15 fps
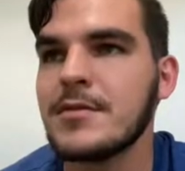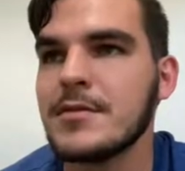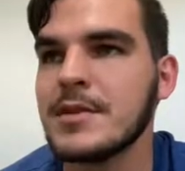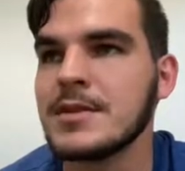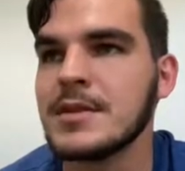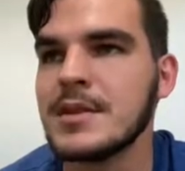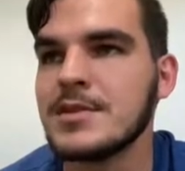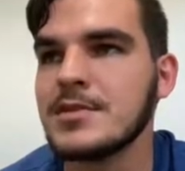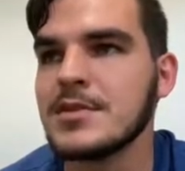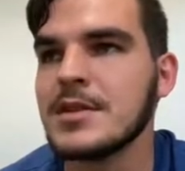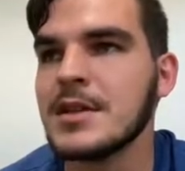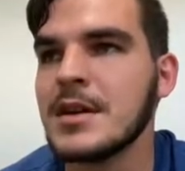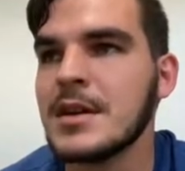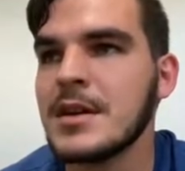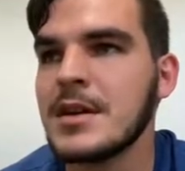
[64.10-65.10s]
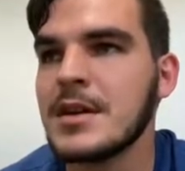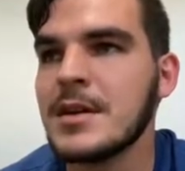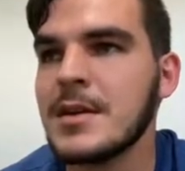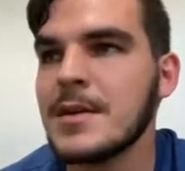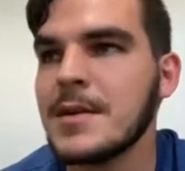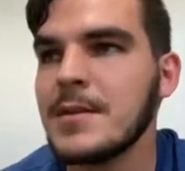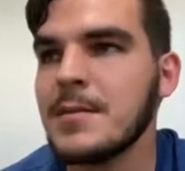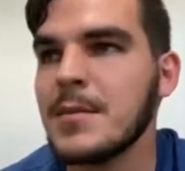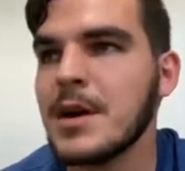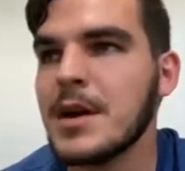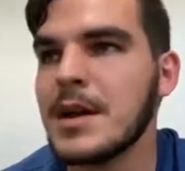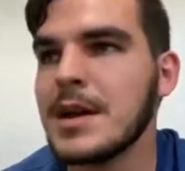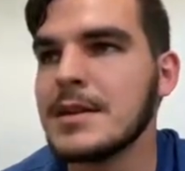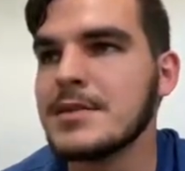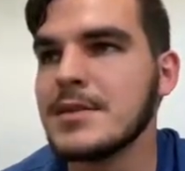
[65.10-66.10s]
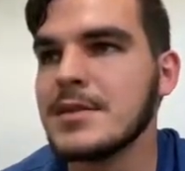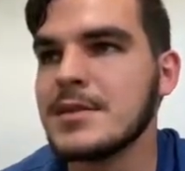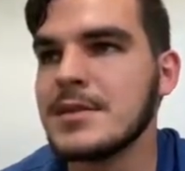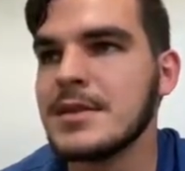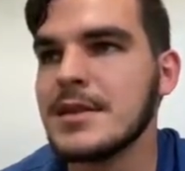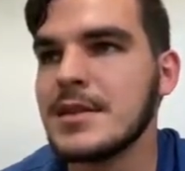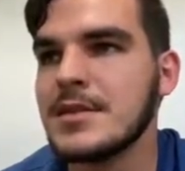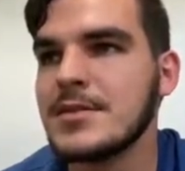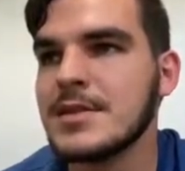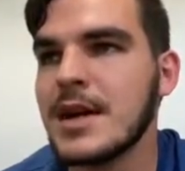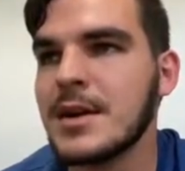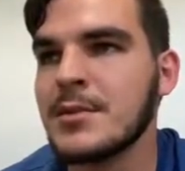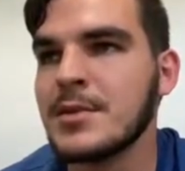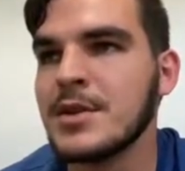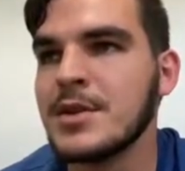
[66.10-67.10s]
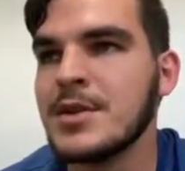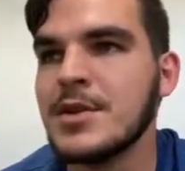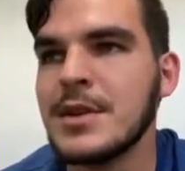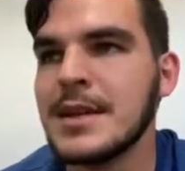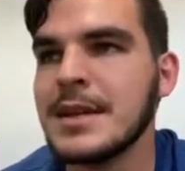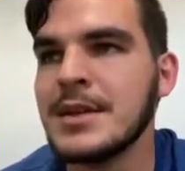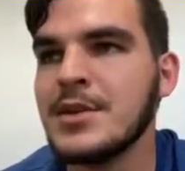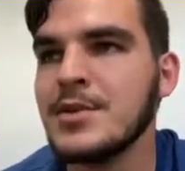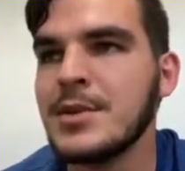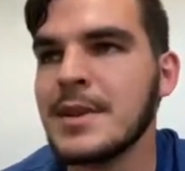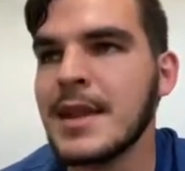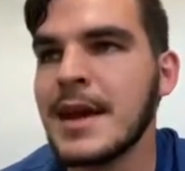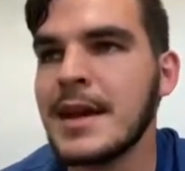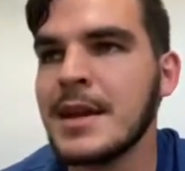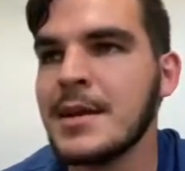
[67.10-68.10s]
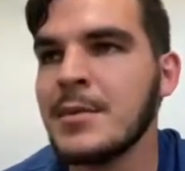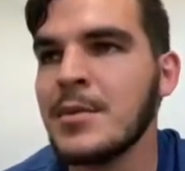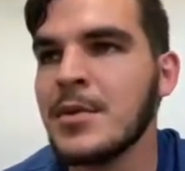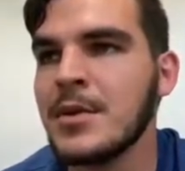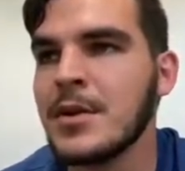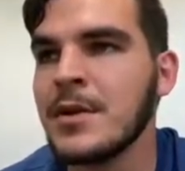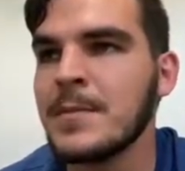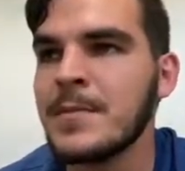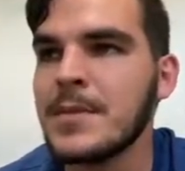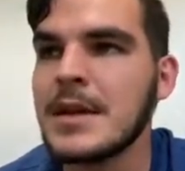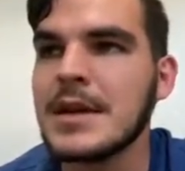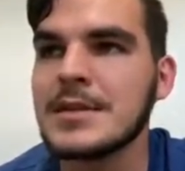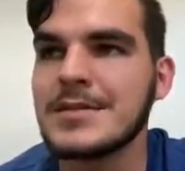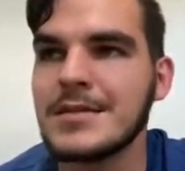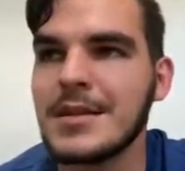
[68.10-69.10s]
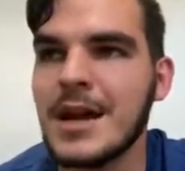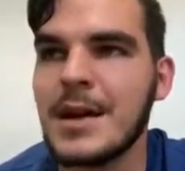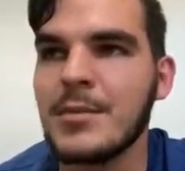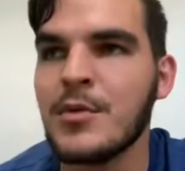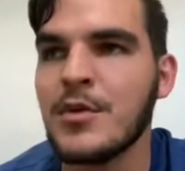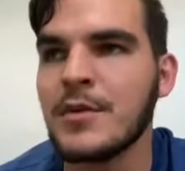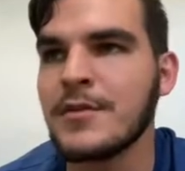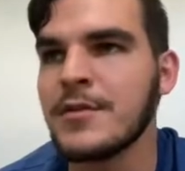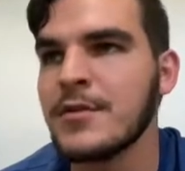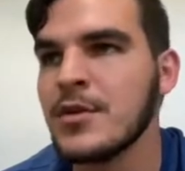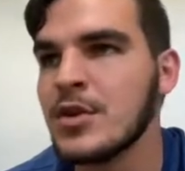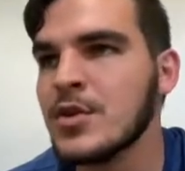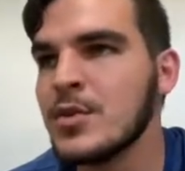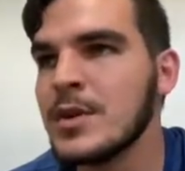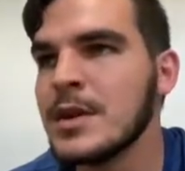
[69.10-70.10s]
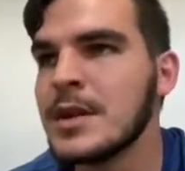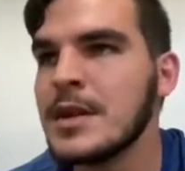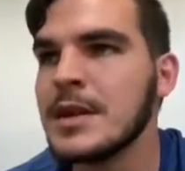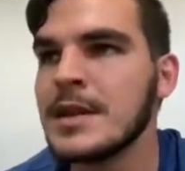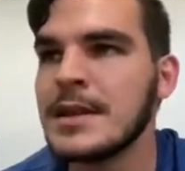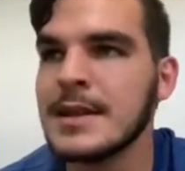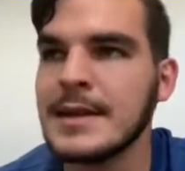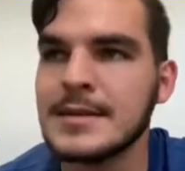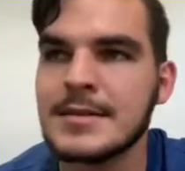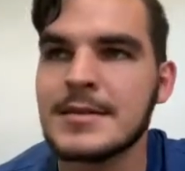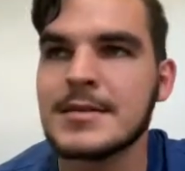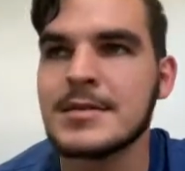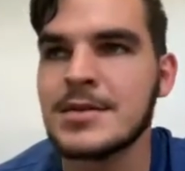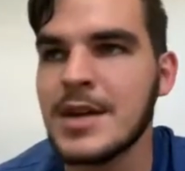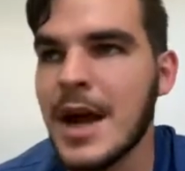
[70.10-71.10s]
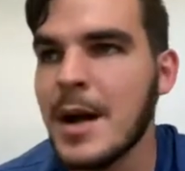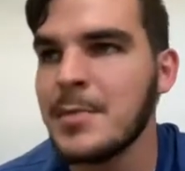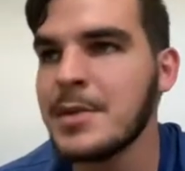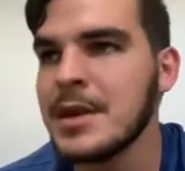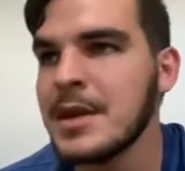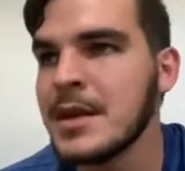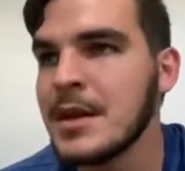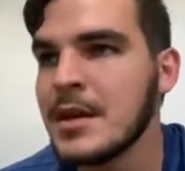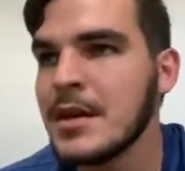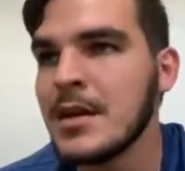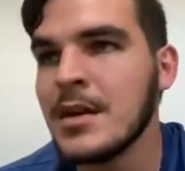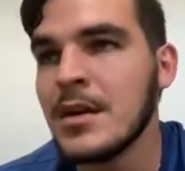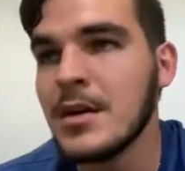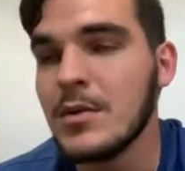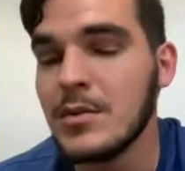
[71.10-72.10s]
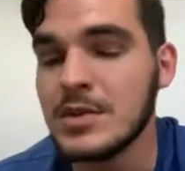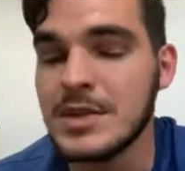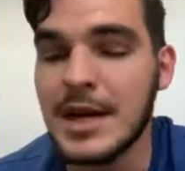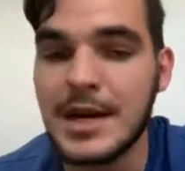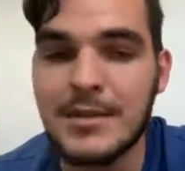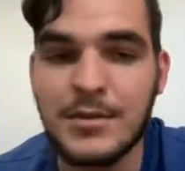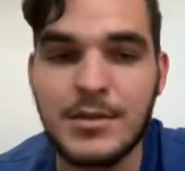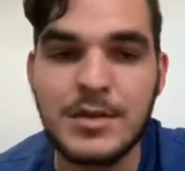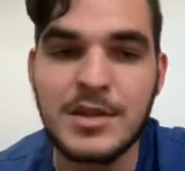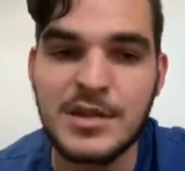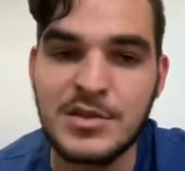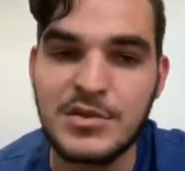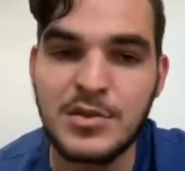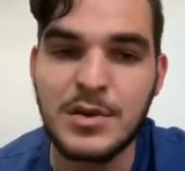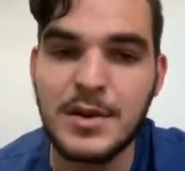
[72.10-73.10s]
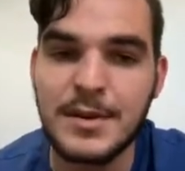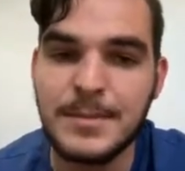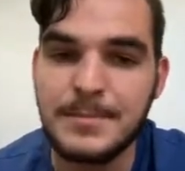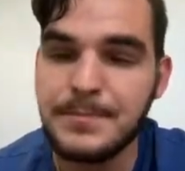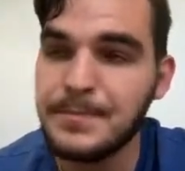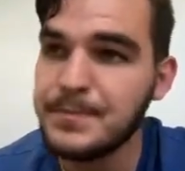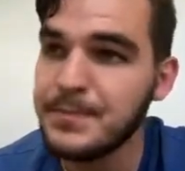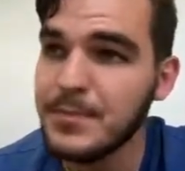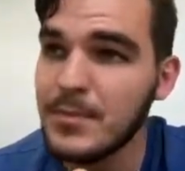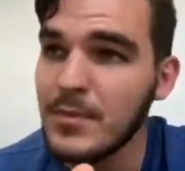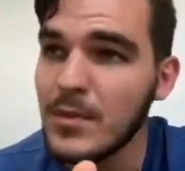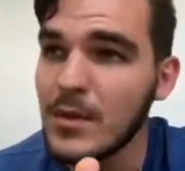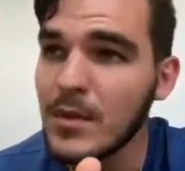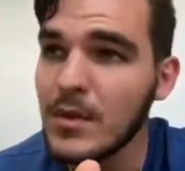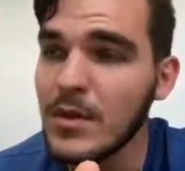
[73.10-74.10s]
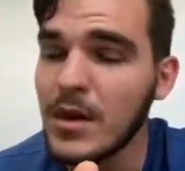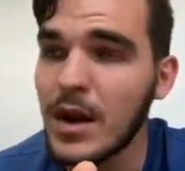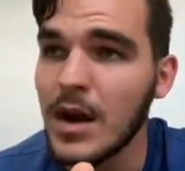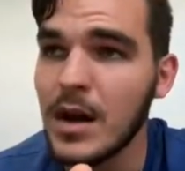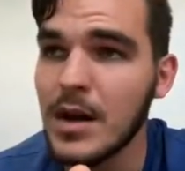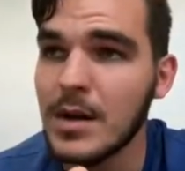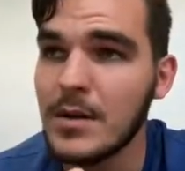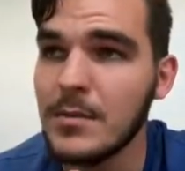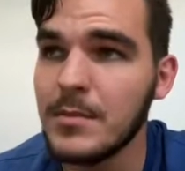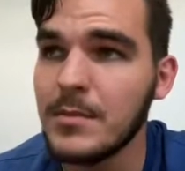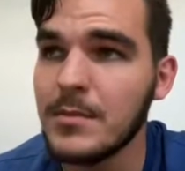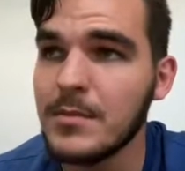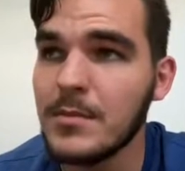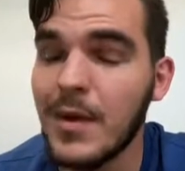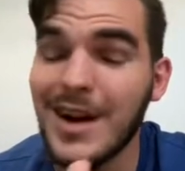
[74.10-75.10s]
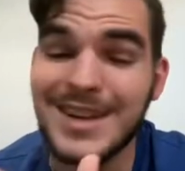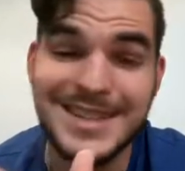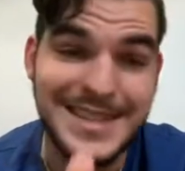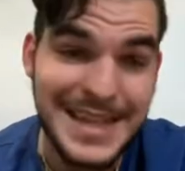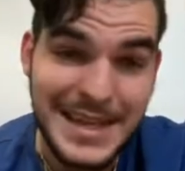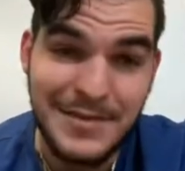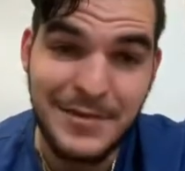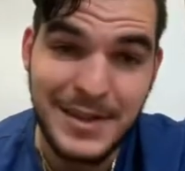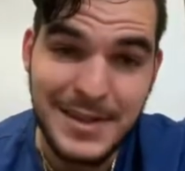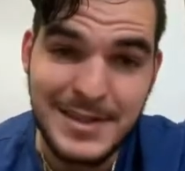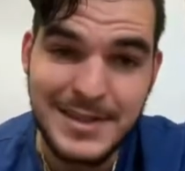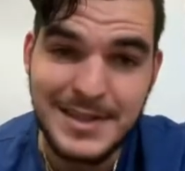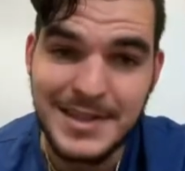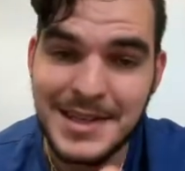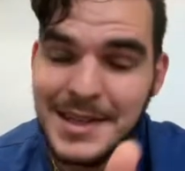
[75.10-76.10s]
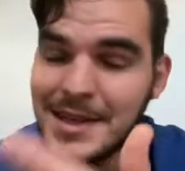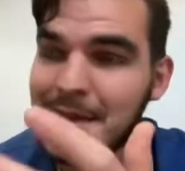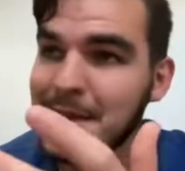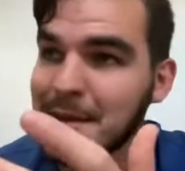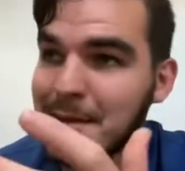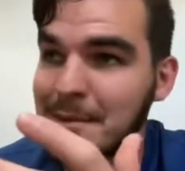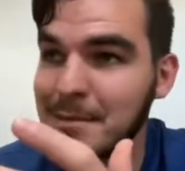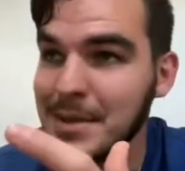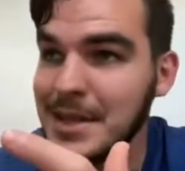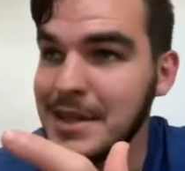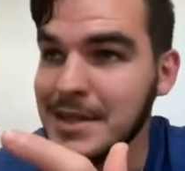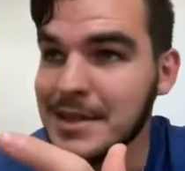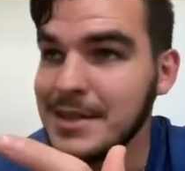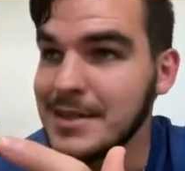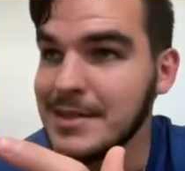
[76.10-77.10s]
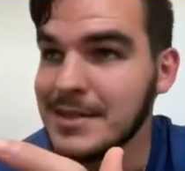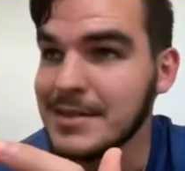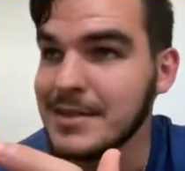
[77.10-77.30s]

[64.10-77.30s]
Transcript: essentially. But as you can see, there's not really any doing that anymore. It's a lot more fluid and less choppy, which I have really enjoyed on defense, because